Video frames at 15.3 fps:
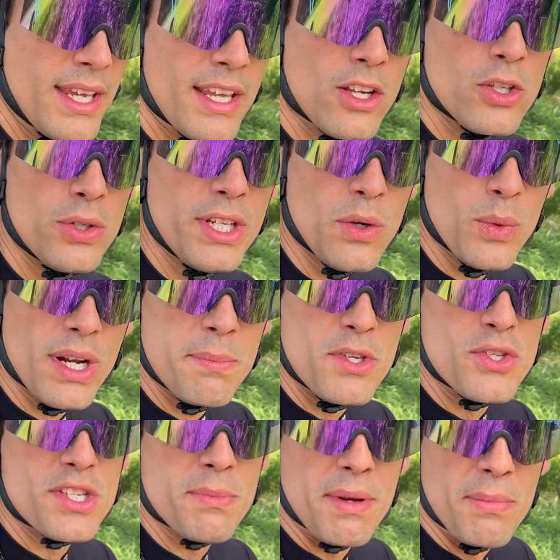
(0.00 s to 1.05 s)
Including when I'm
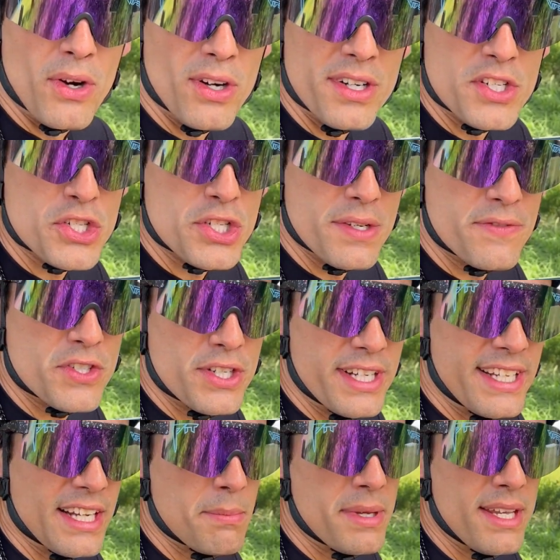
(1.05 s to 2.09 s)
using my bar end shifter
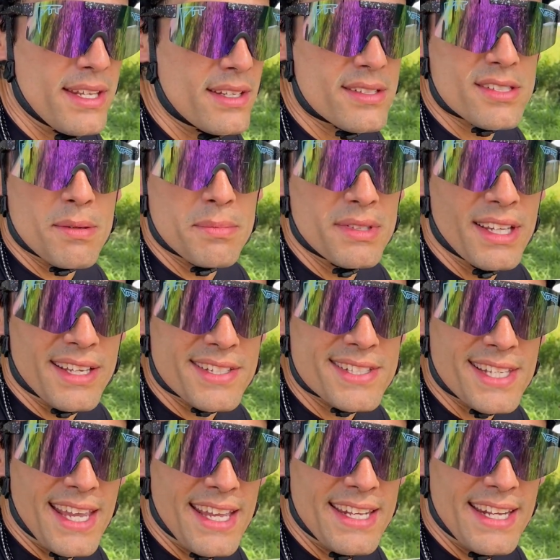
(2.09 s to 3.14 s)
and I'm hitting something like
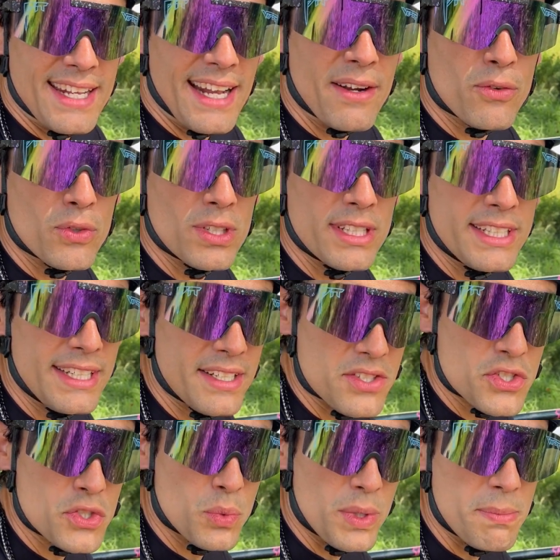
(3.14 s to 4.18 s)
sand and I really need to
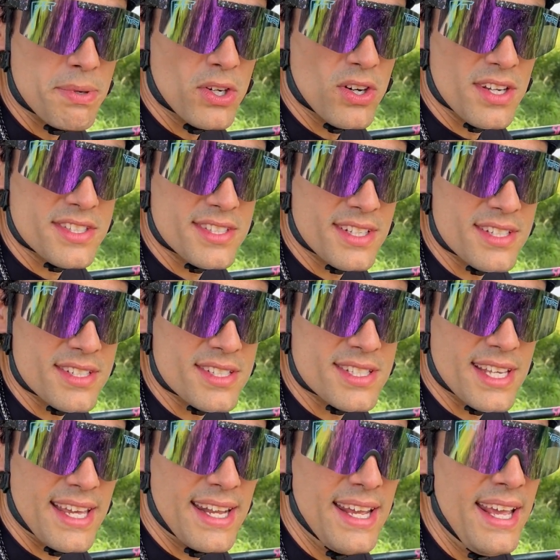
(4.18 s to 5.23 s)
sweep across the
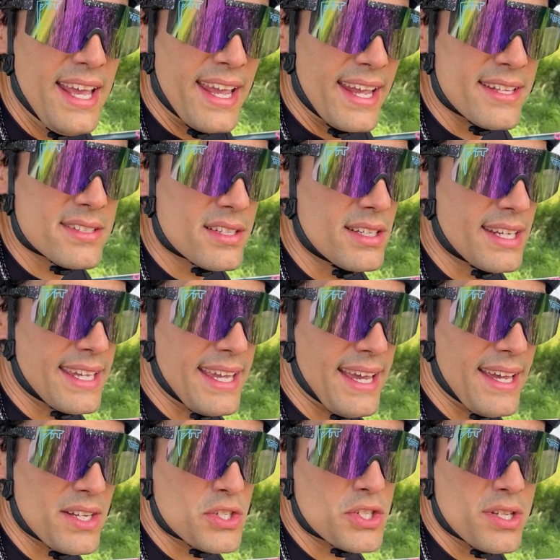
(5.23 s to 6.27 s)
cassette, it's gonna
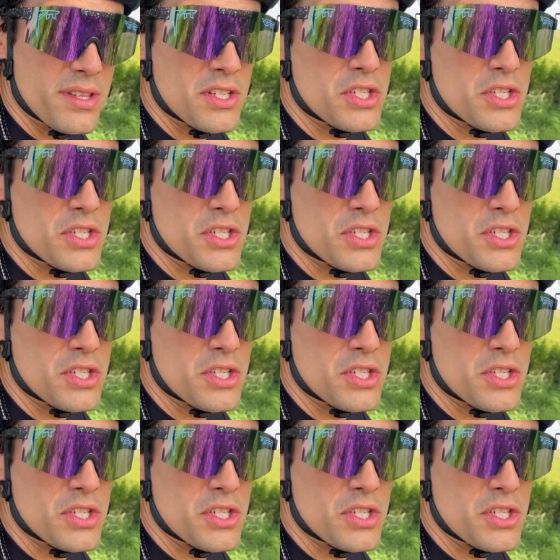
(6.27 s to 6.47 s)
catch the